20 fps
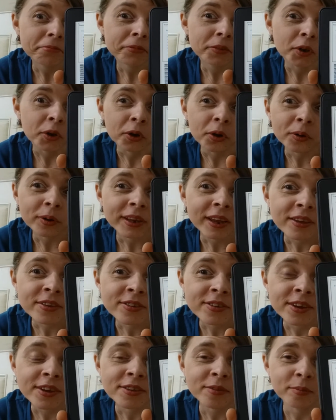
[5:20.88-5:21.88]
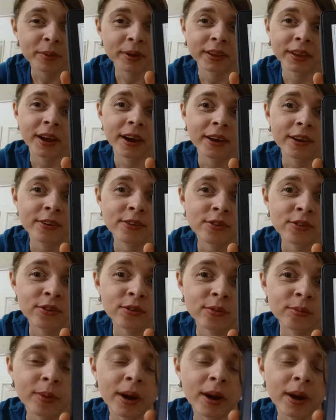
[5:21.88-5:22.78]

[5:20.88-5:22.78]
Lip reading: Don't know what that says, but I assume,